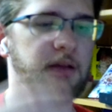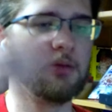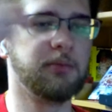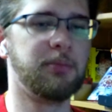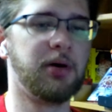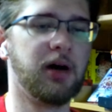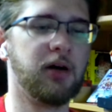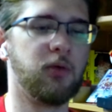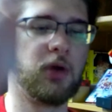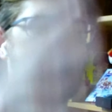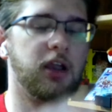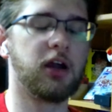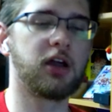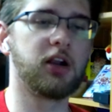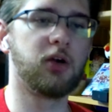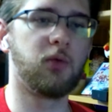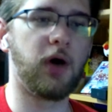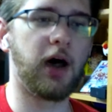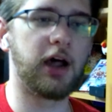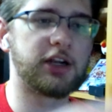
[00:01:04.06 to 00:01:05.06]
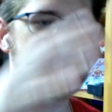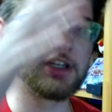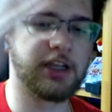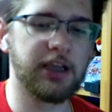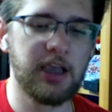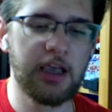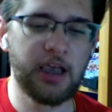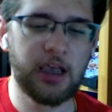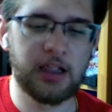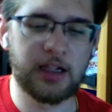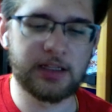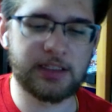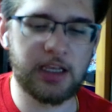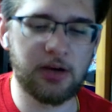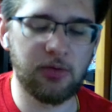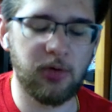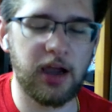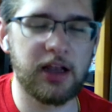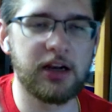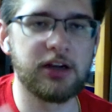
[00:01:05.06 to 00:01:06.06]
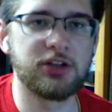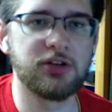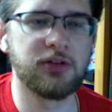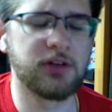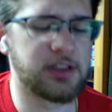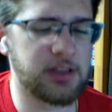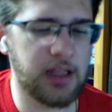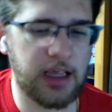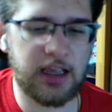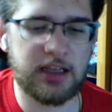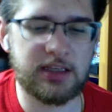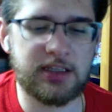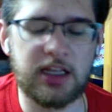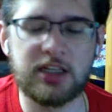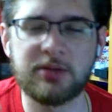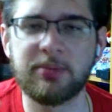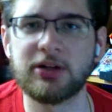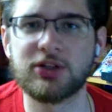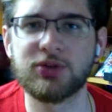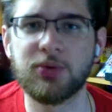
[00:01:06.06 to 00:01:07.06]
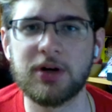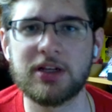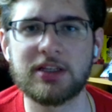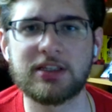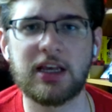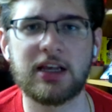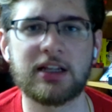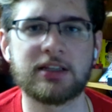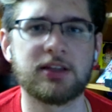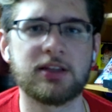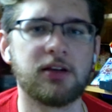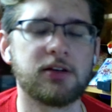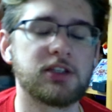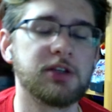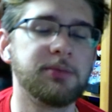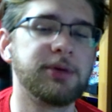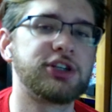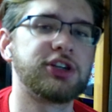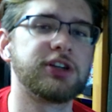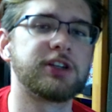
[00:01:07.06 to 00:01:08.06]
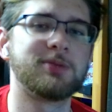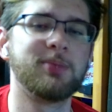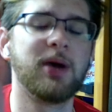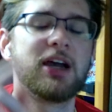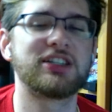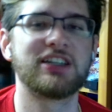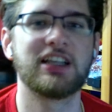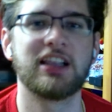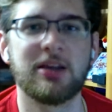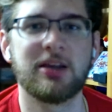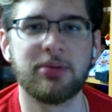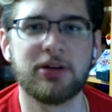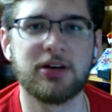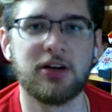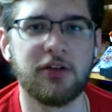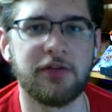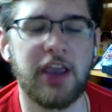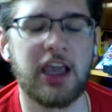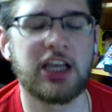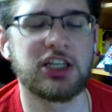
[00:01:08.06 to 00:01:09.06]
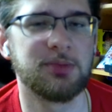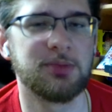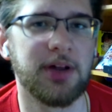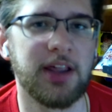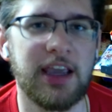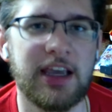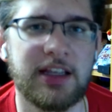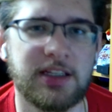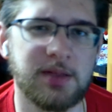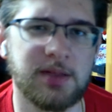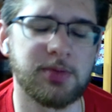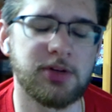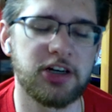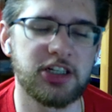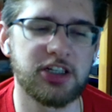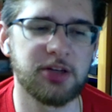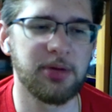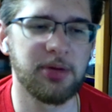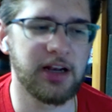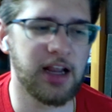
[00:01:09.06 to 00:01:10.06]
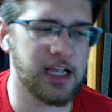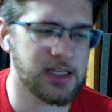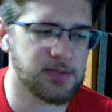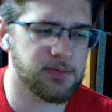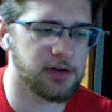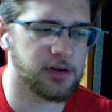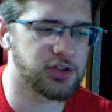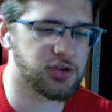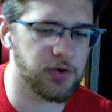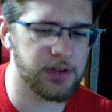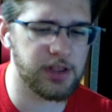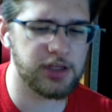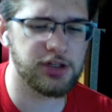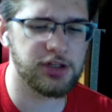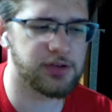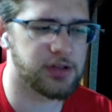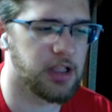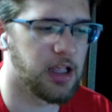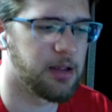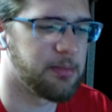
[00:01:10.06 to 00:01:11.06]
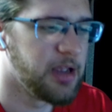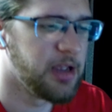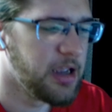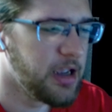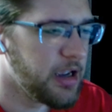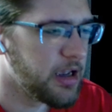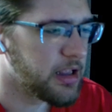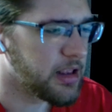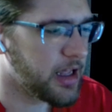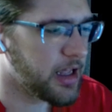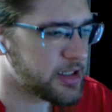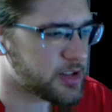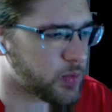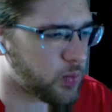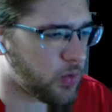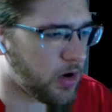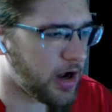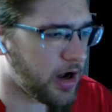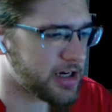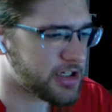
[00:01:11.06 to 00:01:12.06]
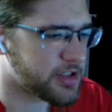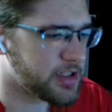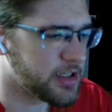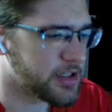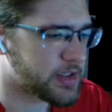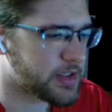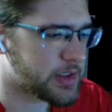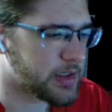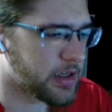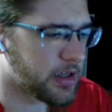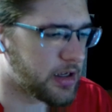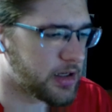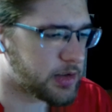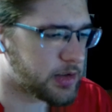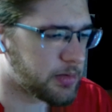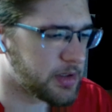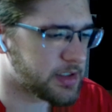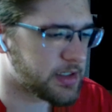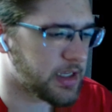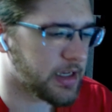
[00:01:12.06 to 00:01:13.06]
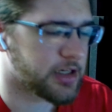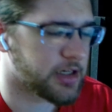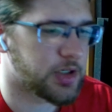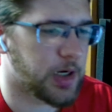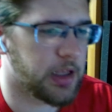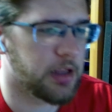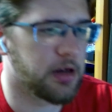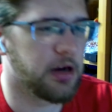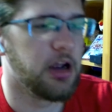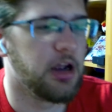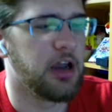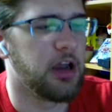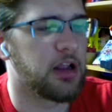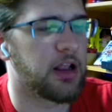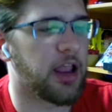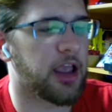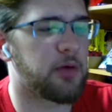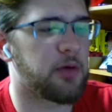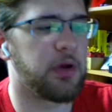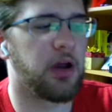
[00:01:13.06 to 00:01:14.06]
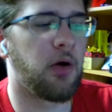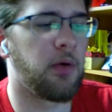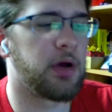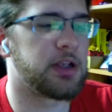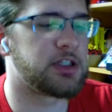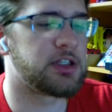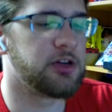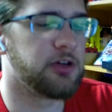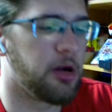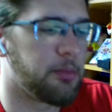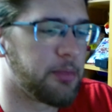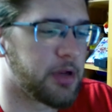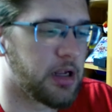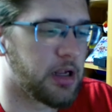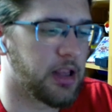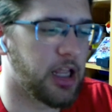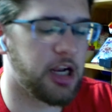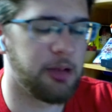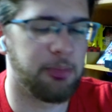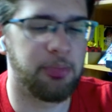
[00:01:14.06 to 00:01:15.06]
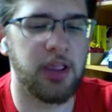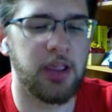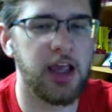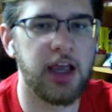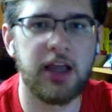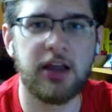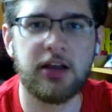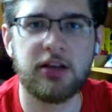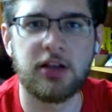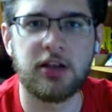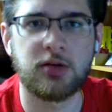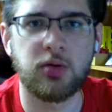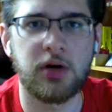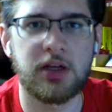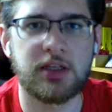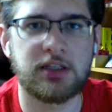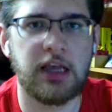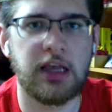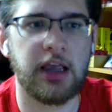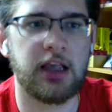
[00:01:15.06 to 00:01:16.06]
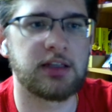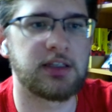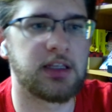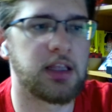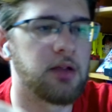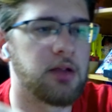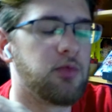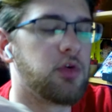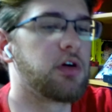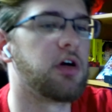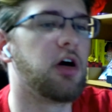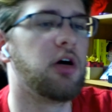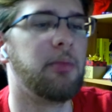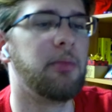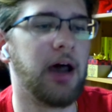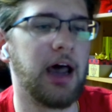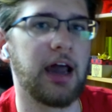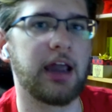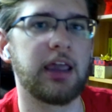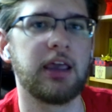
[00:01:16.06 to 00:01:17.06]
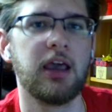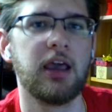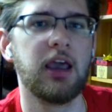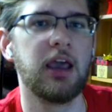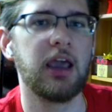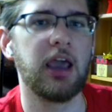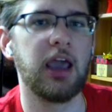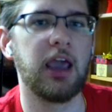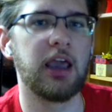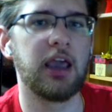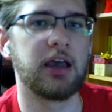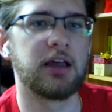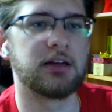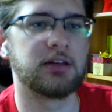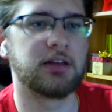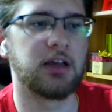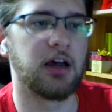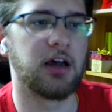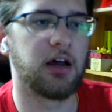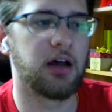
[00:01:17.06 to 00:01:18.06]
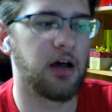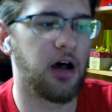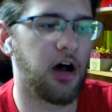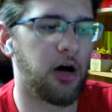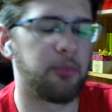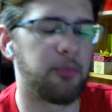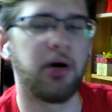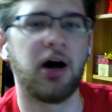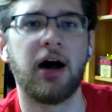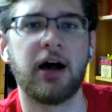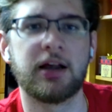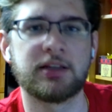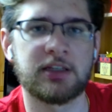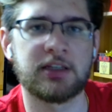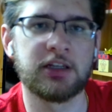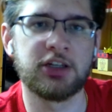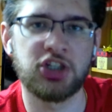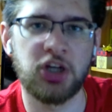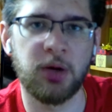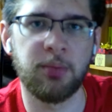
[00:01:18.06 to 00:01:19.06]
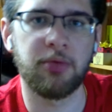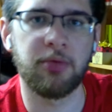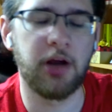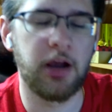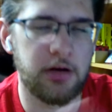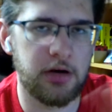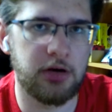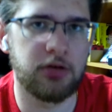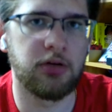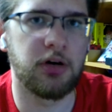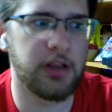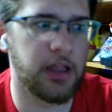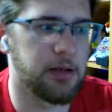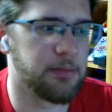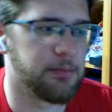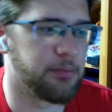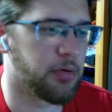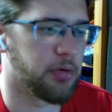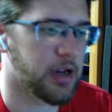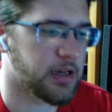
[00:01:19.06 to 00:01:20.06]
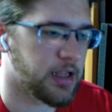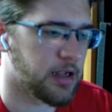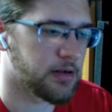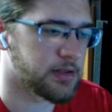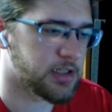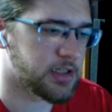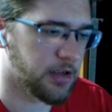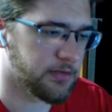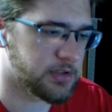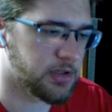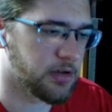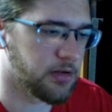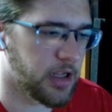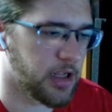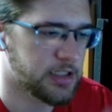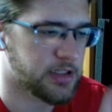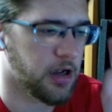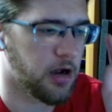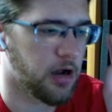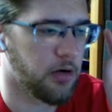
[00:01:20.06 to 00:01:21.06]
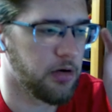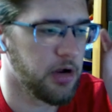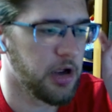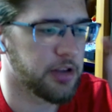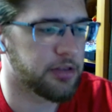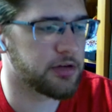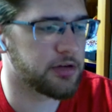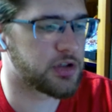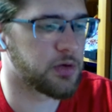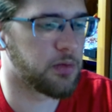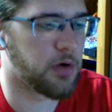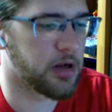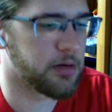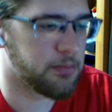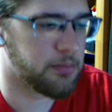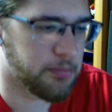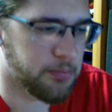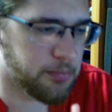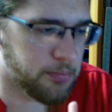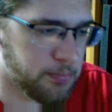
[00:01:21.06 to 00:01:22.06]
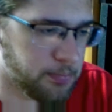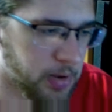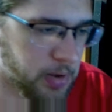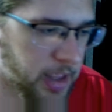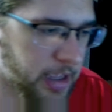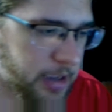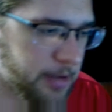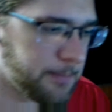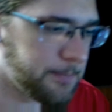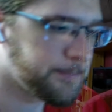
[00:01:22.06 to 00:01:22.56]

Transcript: But we are going to watch it. Let's get right into it. Like I said, it's about 20 seconds long, so make sure to smash that like button, notification bell, and subscription button as well. Join the Juice Club. Let's watch this 20-second trailer. Like we always do, I'm going to let it play, the 20 seconds, and then we'll go back and I'll pause it and jump around and do all that breakdown stuff. So let's go. 3, 2, 1, play.